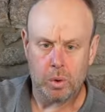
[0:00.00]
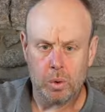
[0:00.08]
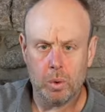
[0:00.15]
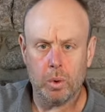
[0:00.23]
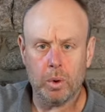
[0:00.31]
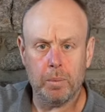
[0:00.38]

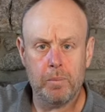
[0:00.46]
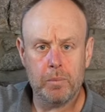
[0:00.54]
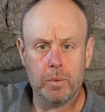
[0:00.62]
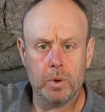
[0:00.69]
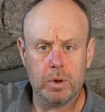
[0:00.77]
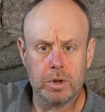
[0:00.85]
Or
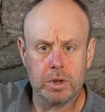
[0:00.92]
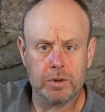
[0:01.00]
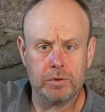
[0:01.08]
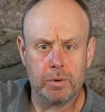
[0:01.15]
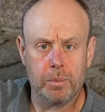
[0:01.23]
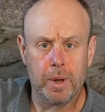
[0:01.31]

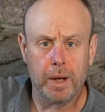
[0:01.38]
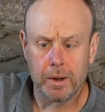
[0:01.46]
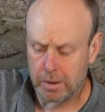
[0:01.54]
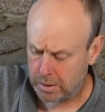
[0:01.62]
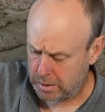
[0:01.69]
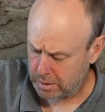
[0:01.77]
just from that